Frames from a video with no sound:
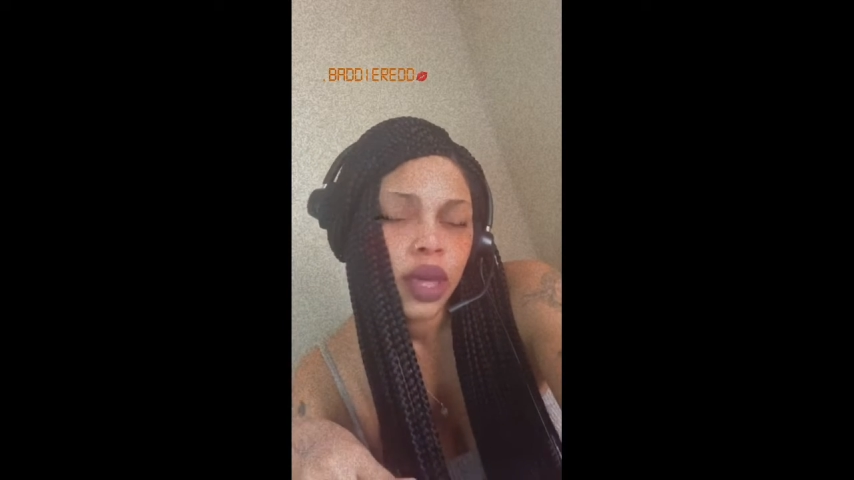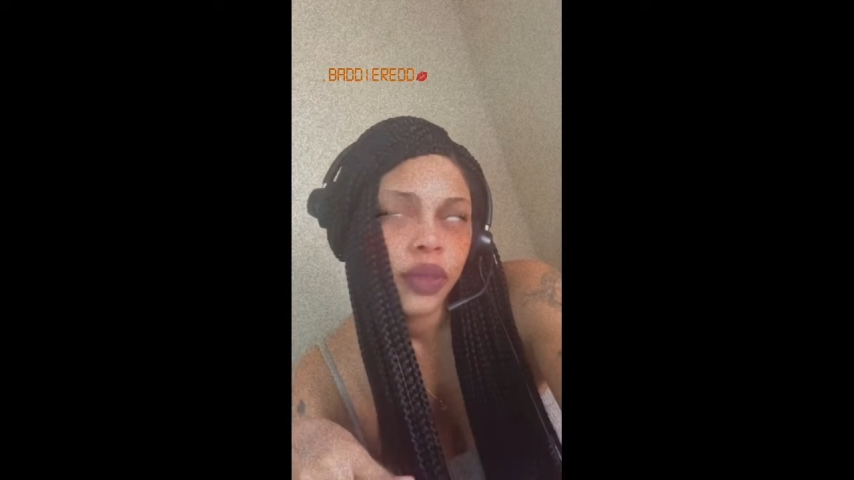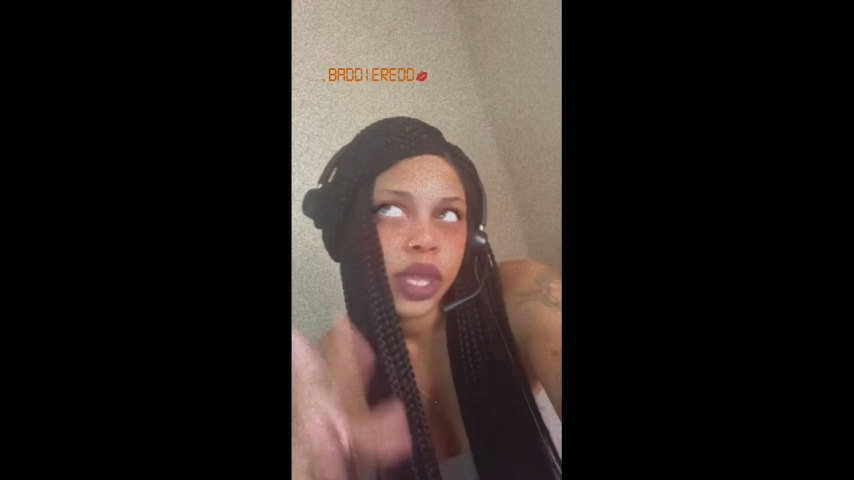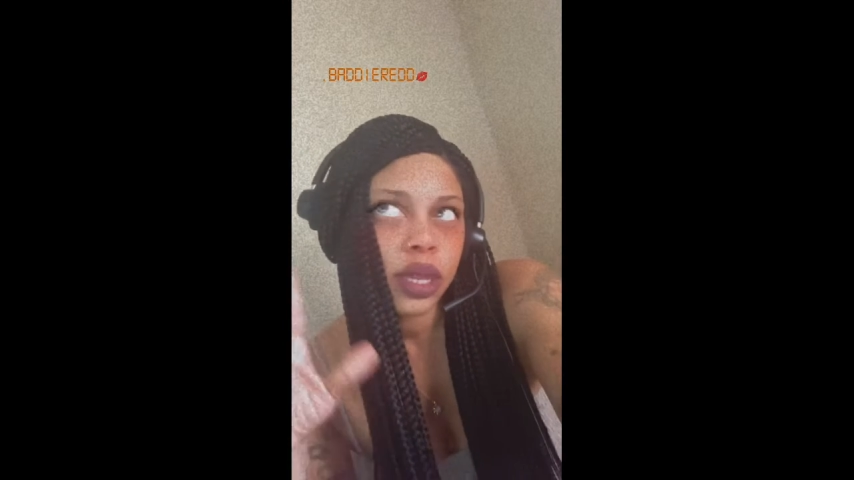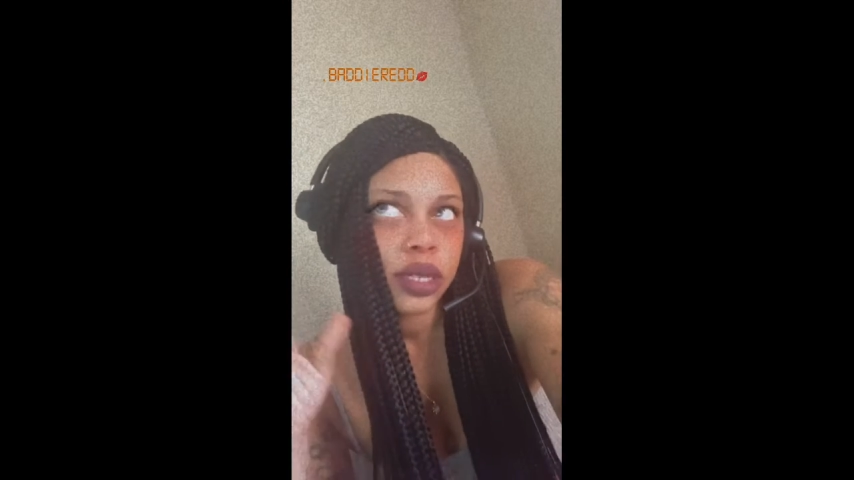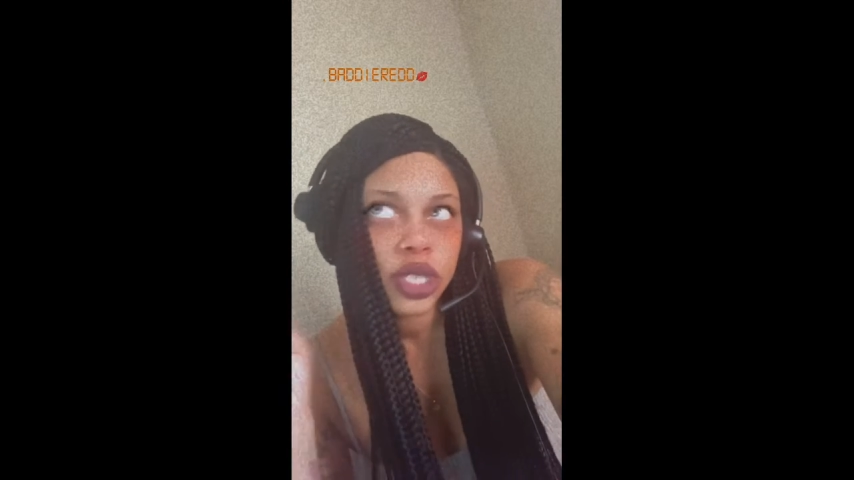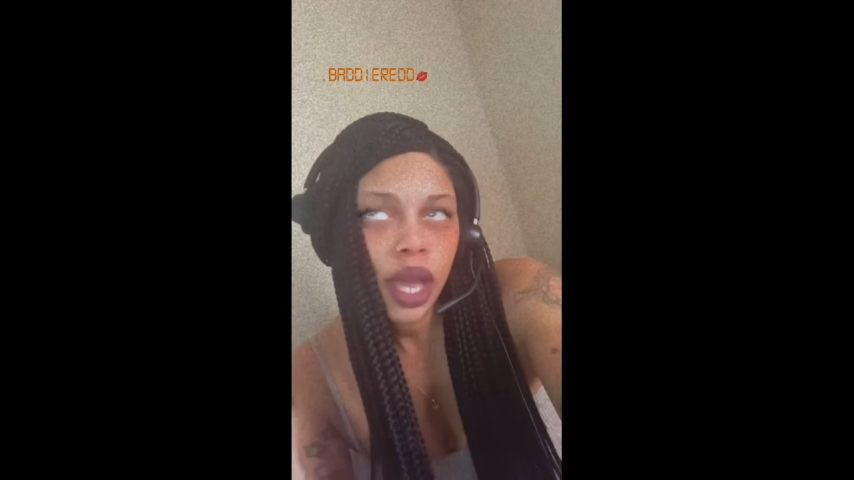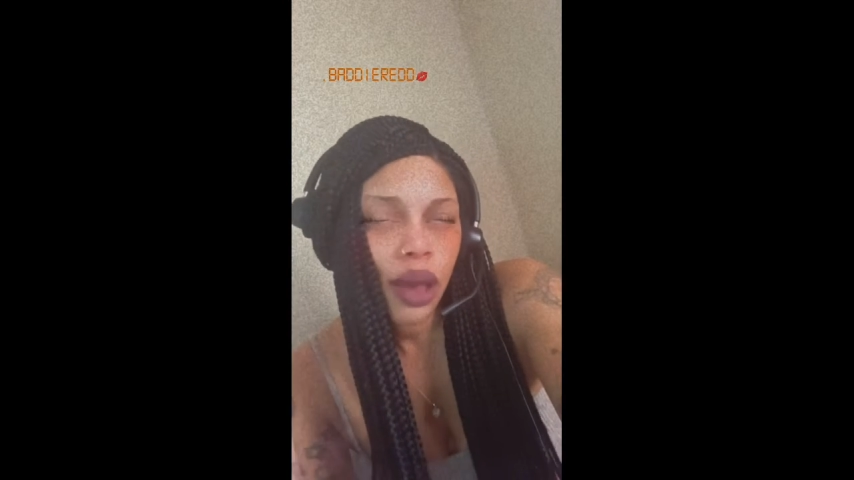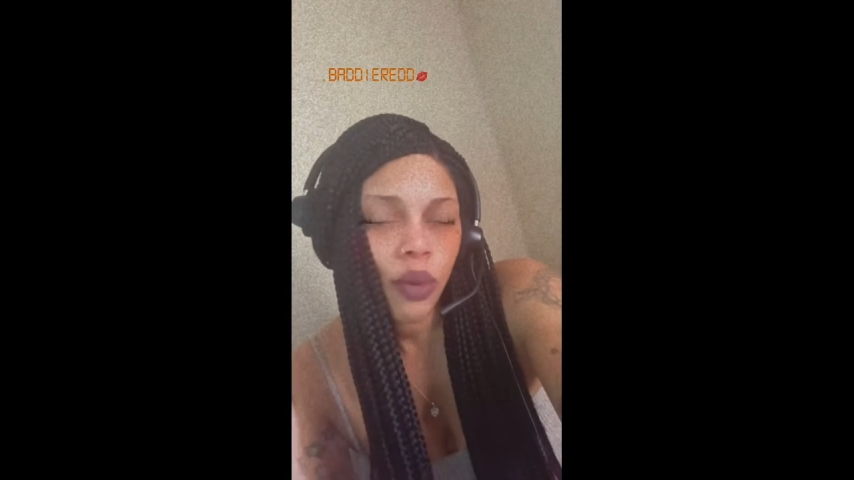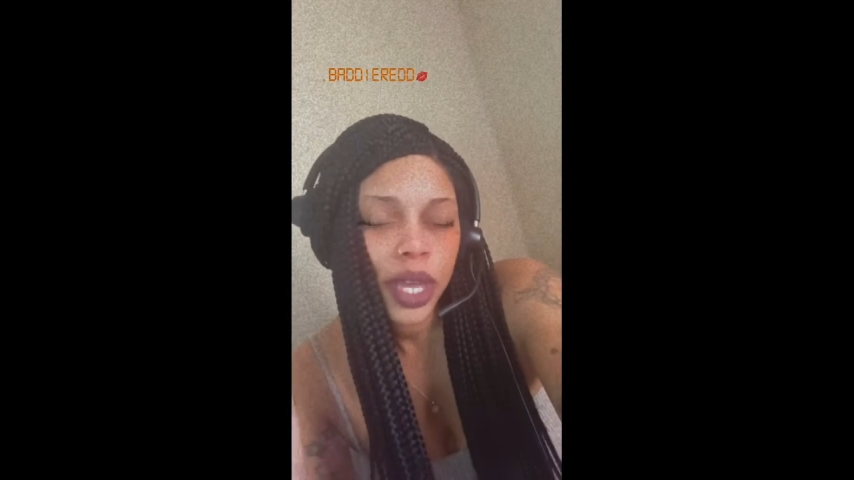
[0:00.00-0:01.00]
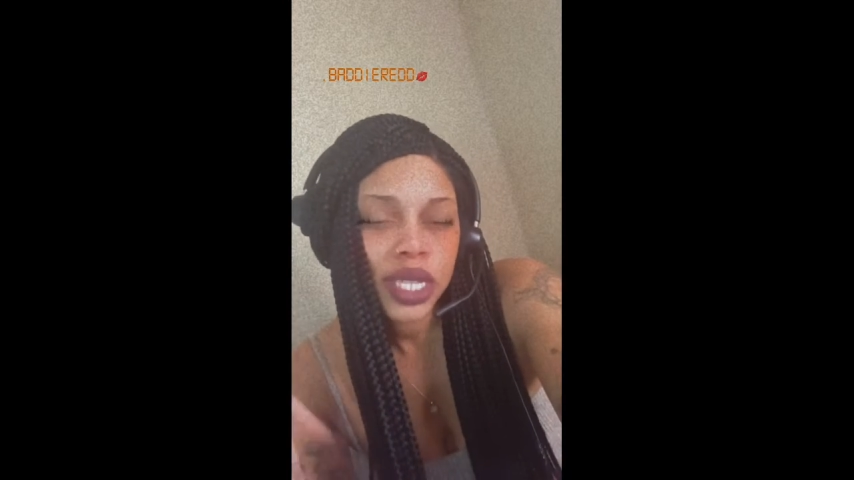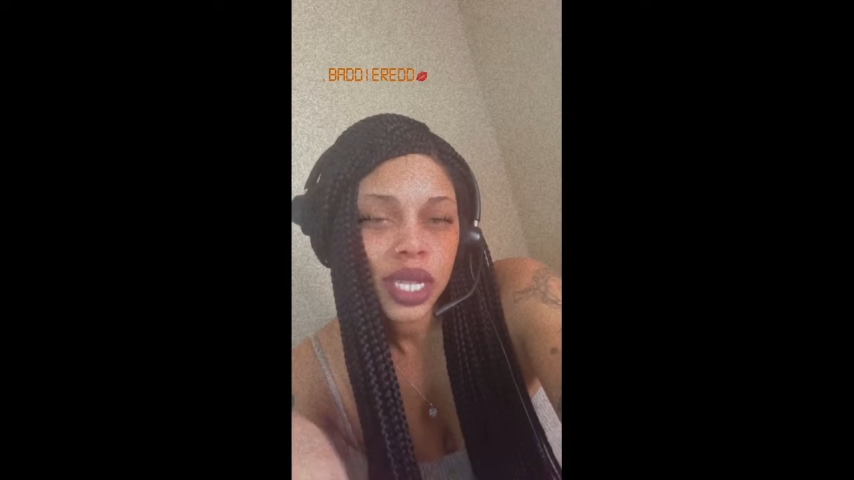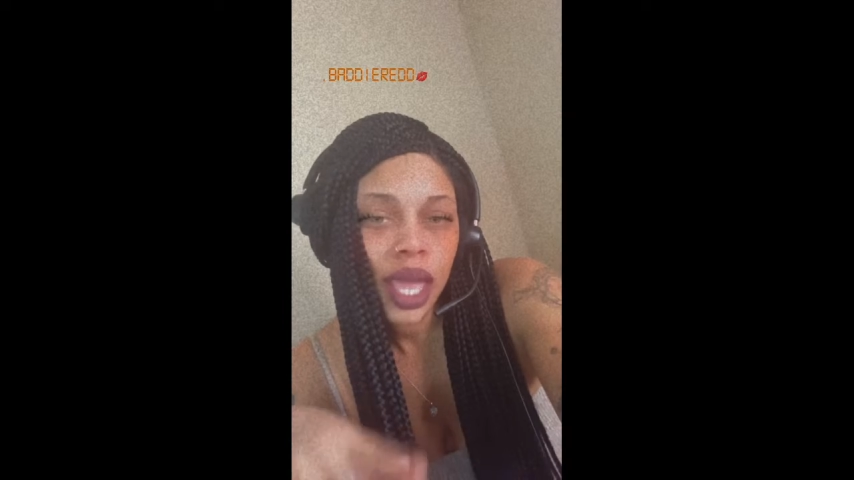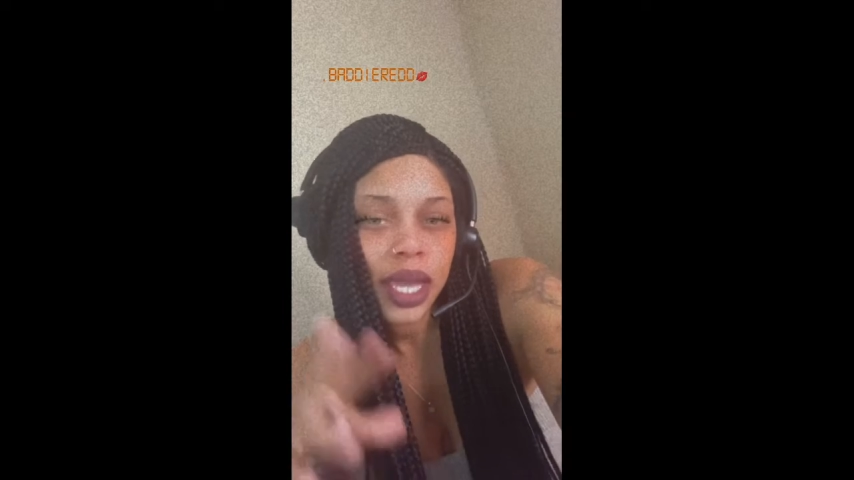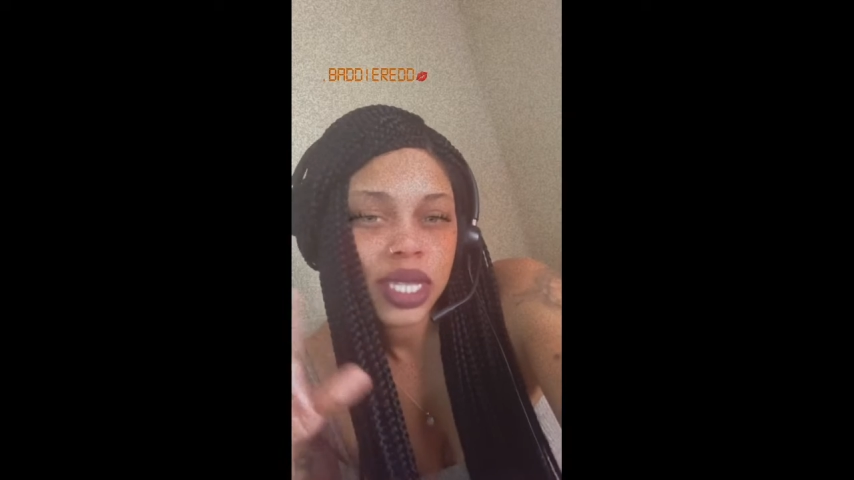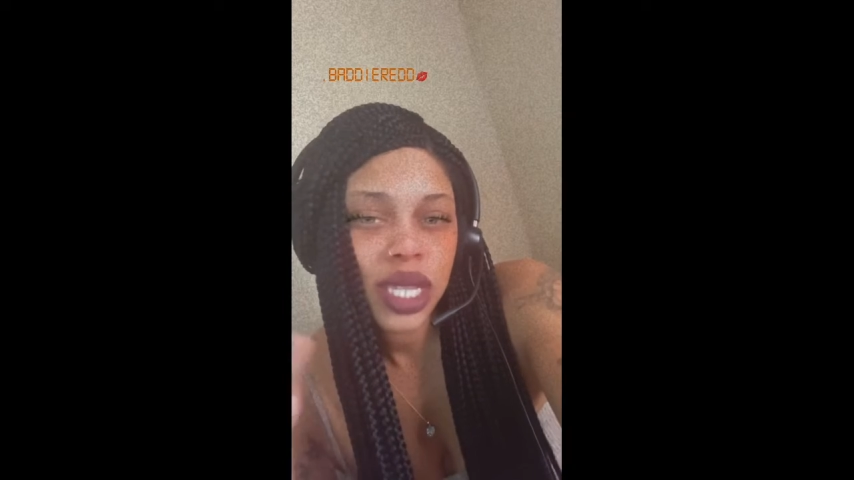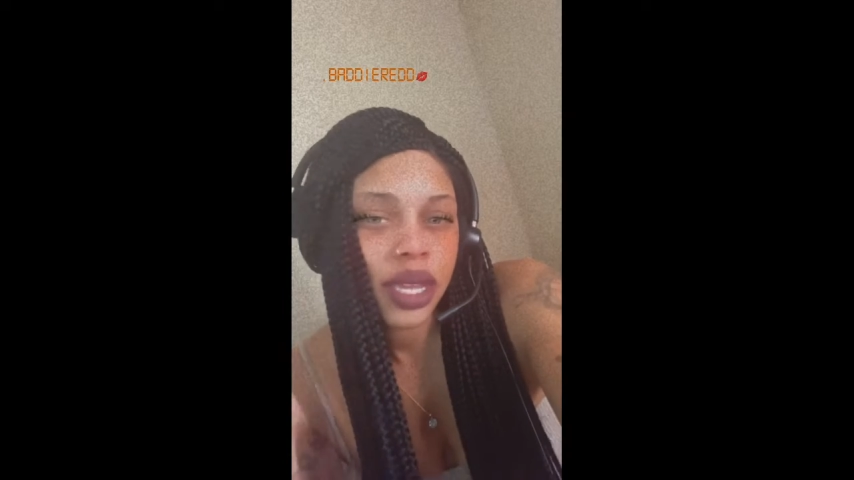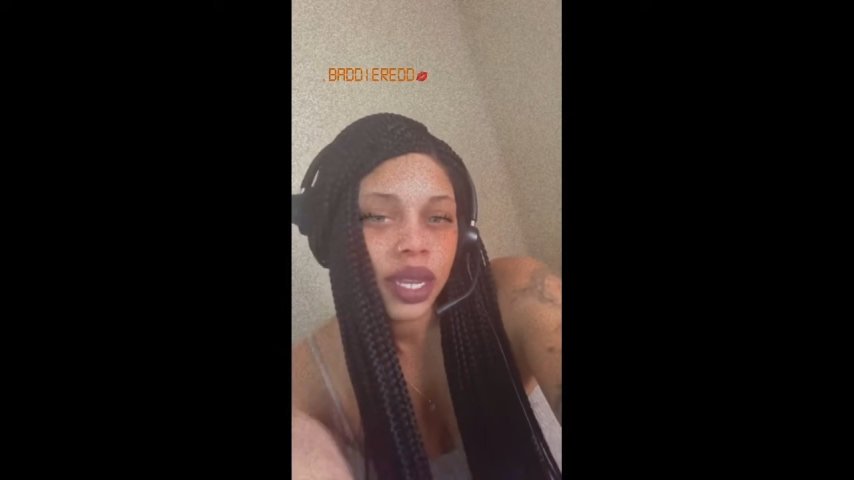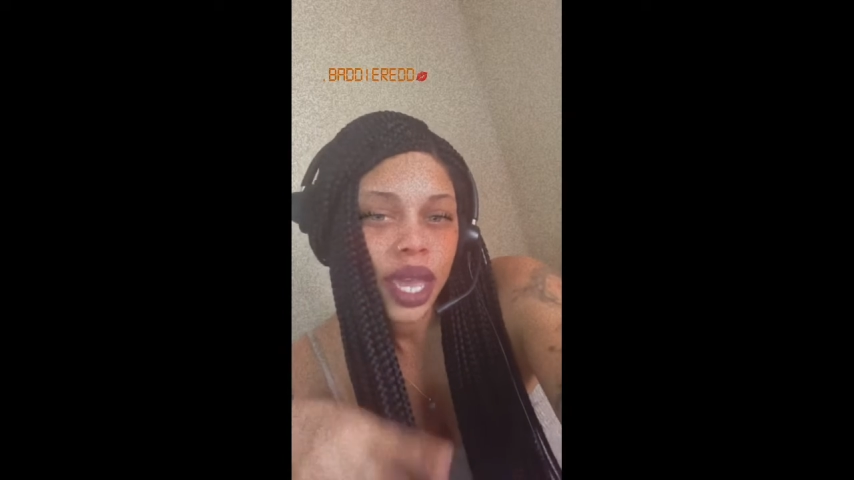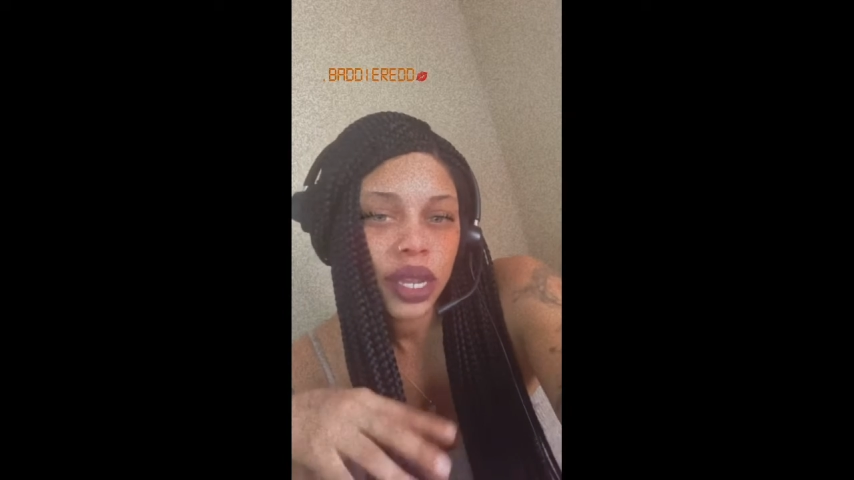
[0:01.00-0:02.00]
then I'll wait till like
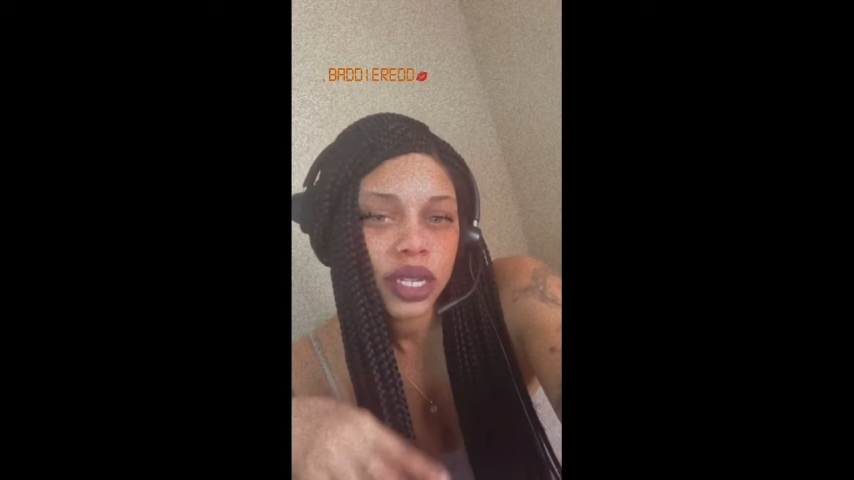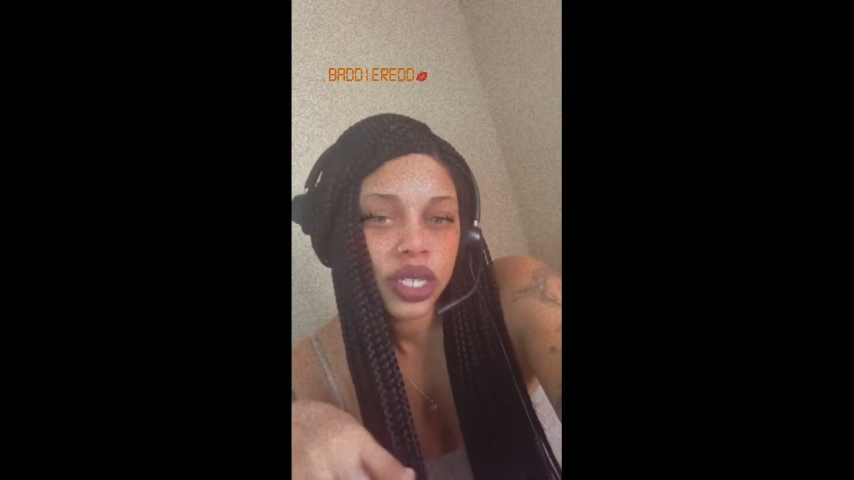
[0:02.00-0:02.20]
Sunday to